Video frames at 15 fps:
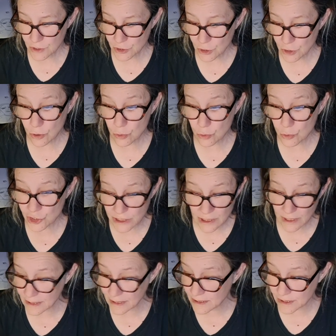So she
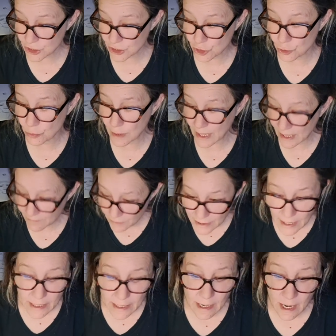connected to
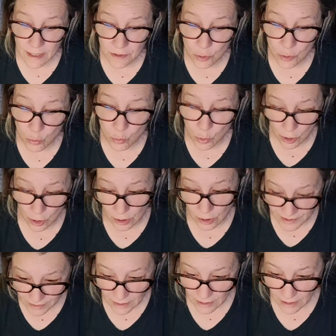every AI in the world.